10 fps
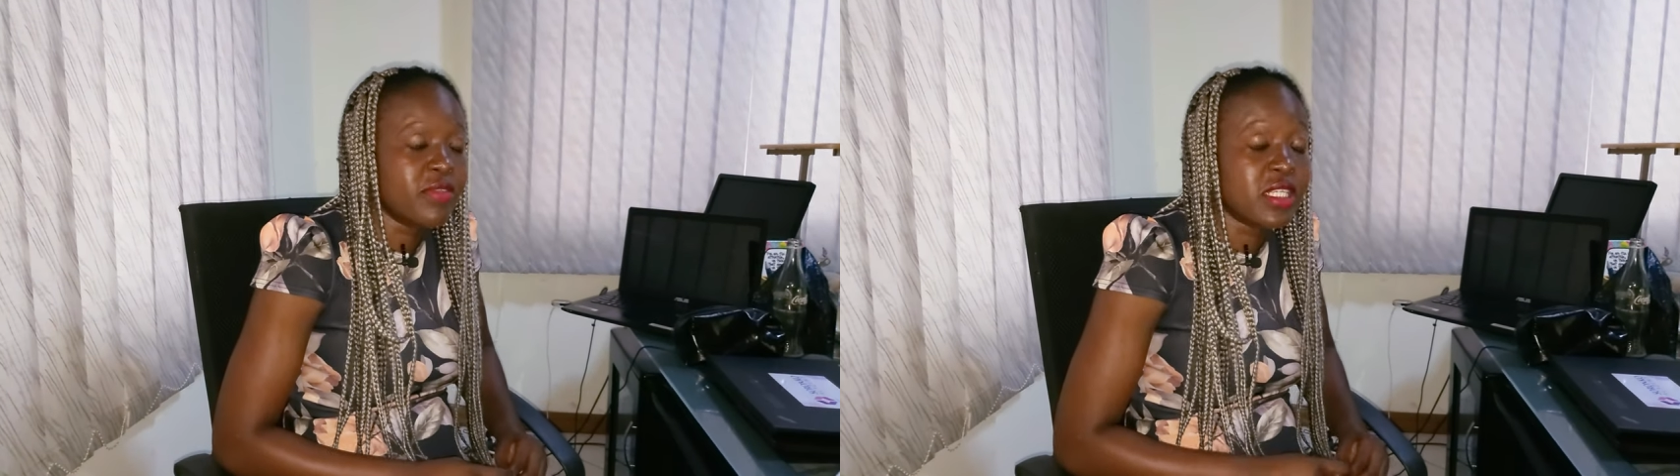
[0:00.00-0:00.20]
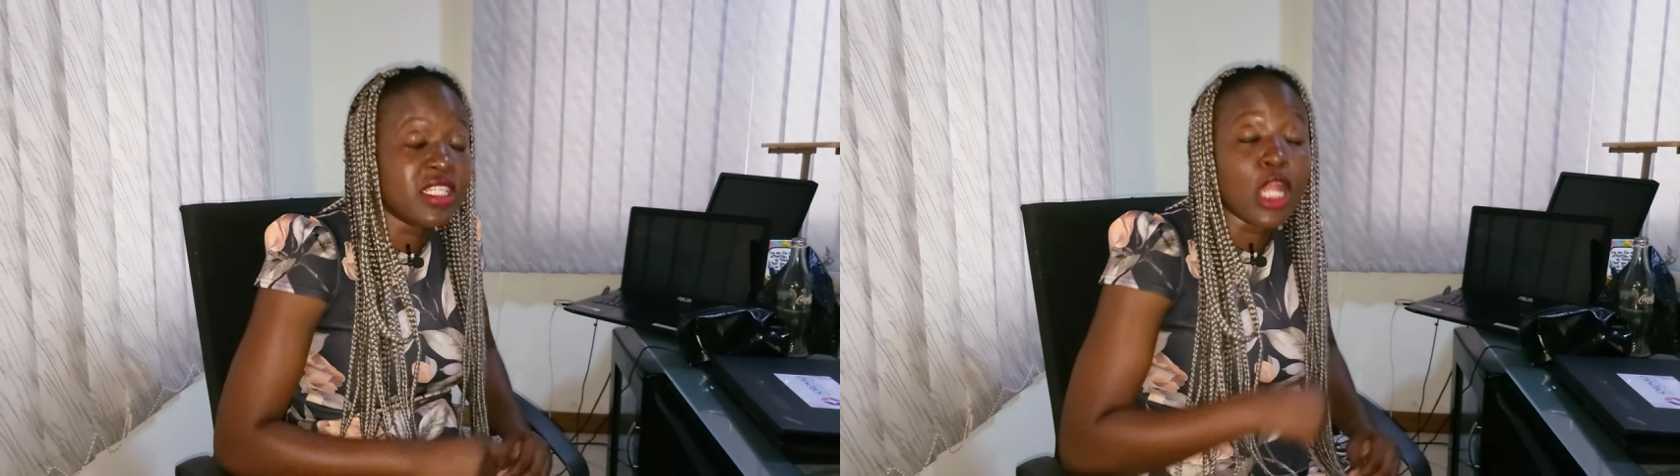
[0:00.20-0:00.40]

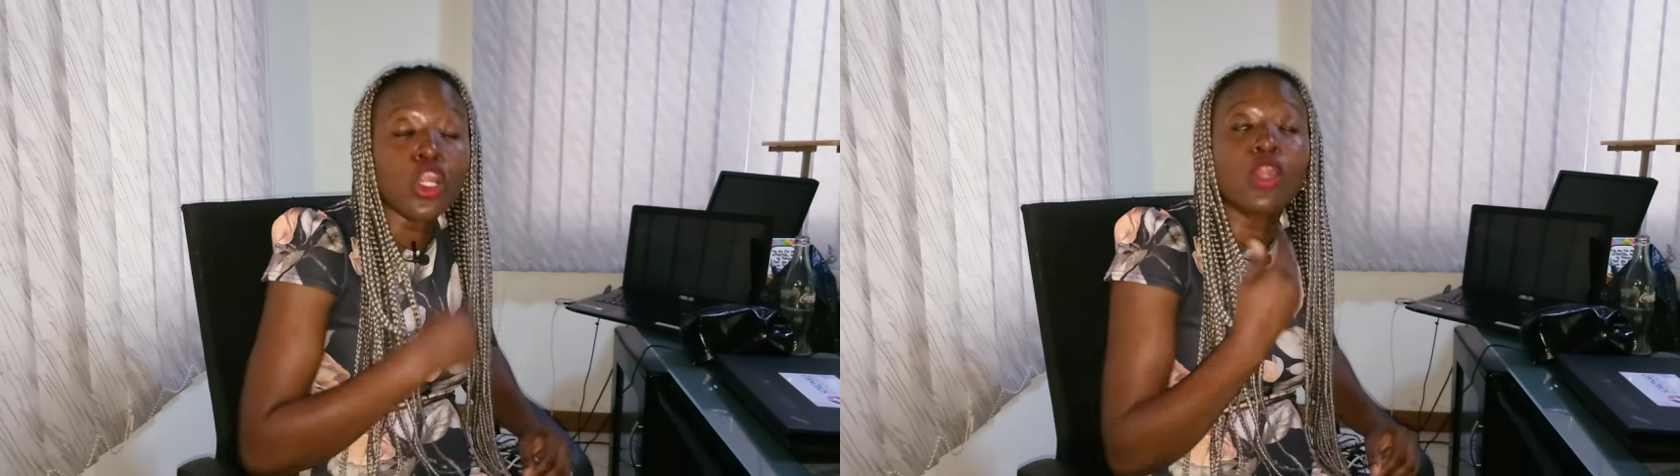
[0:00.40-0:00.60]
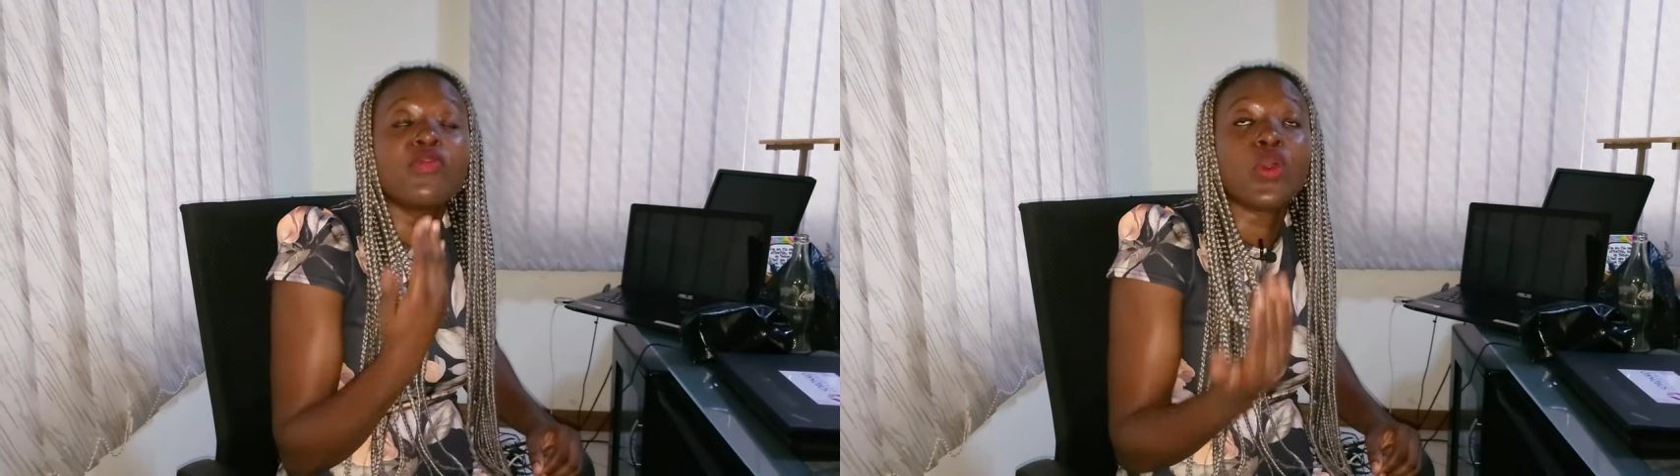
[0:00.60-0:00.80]
since a
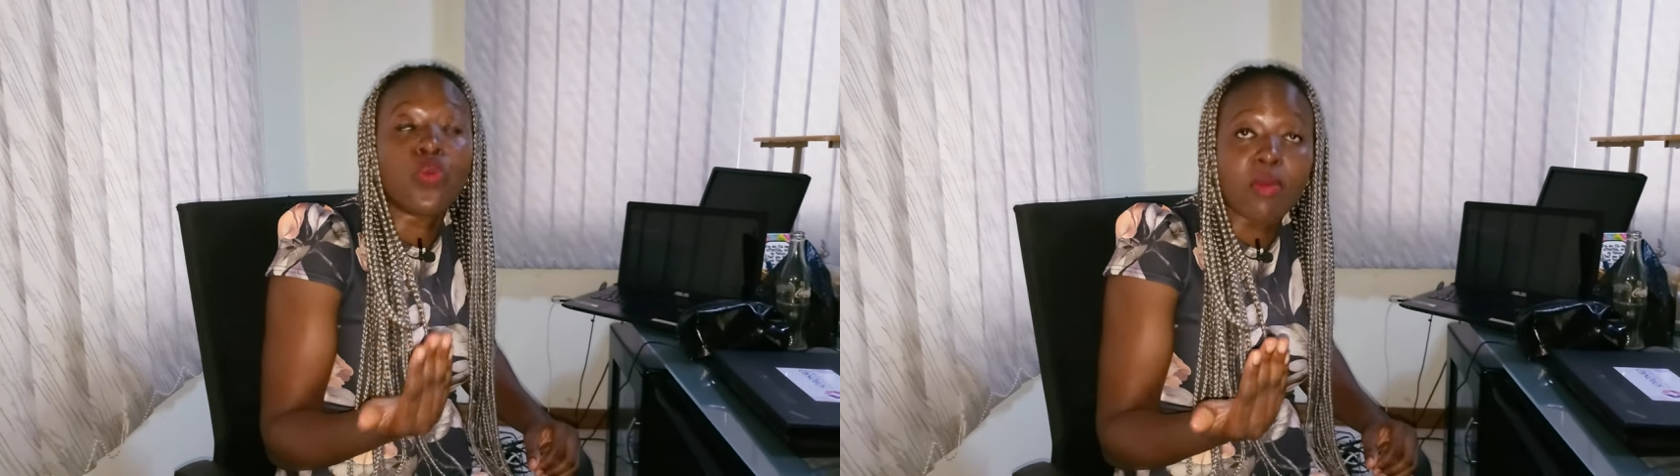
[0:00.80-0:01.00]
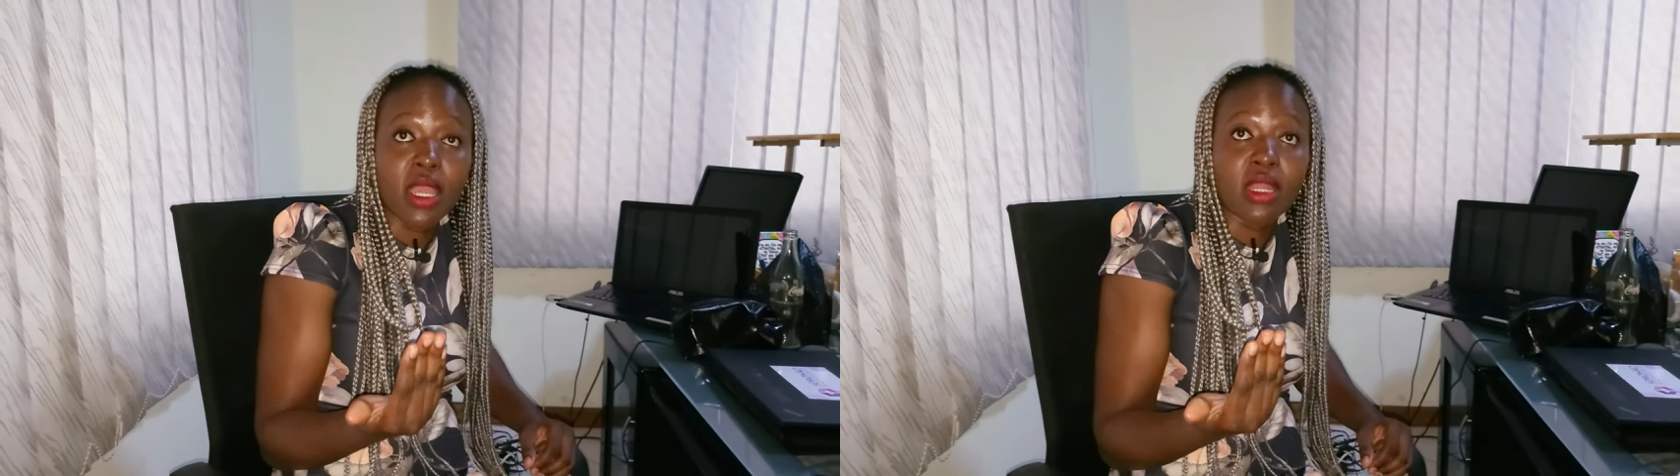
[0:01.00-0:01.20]
lot of the
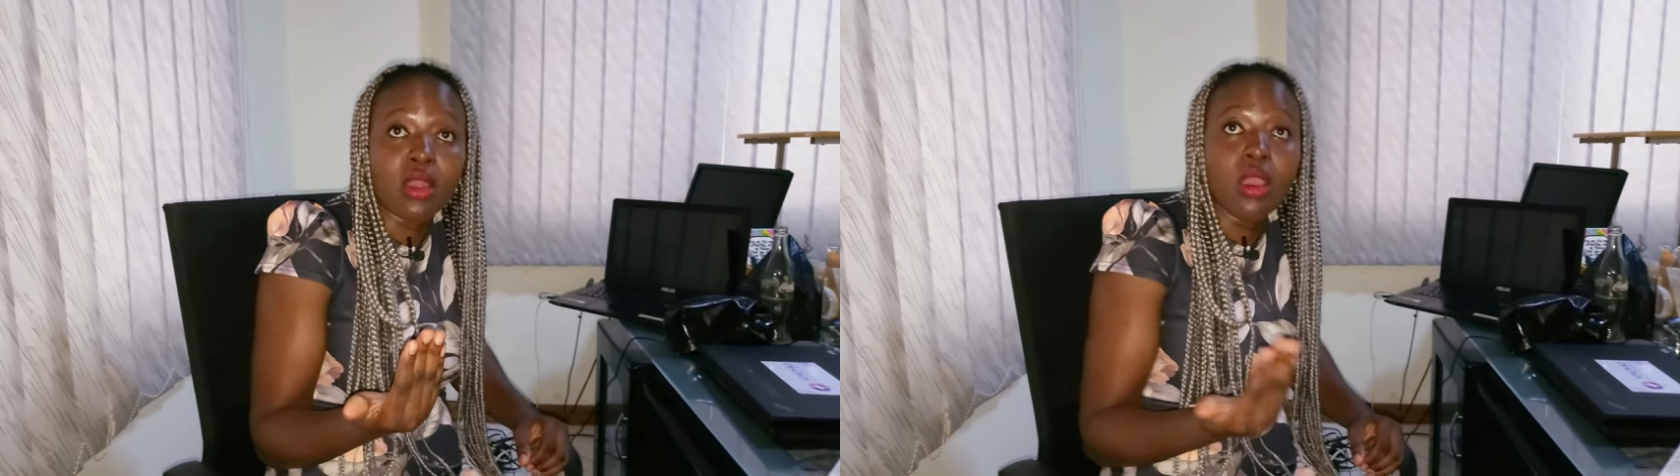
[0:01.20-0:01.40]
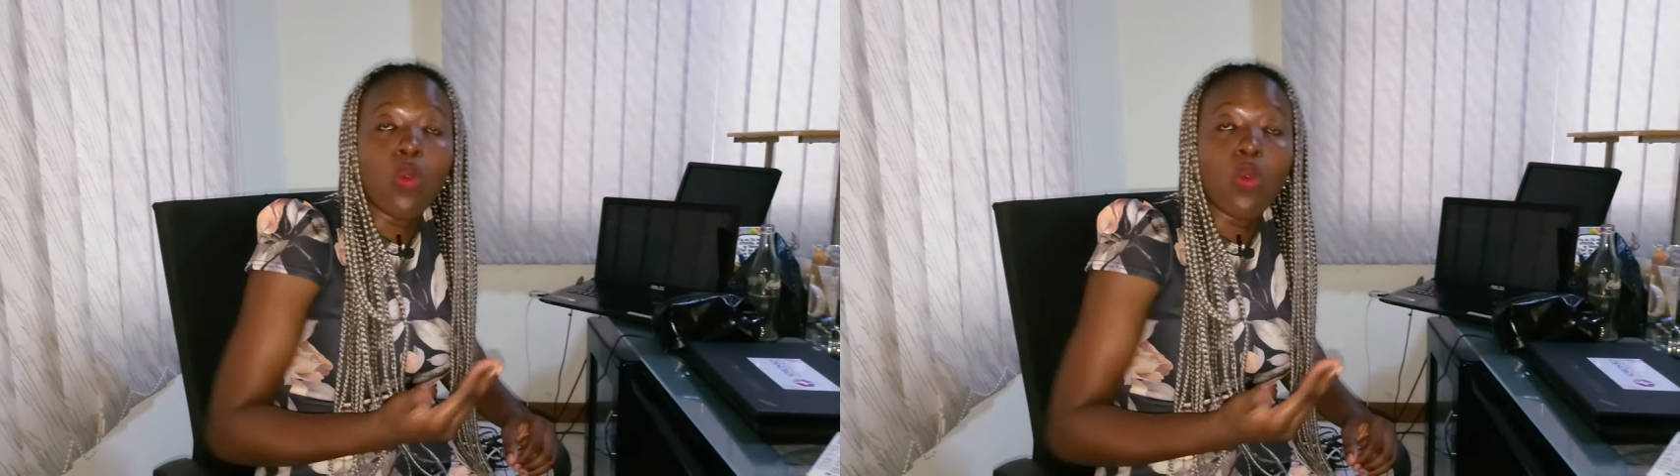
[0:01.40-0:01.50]
women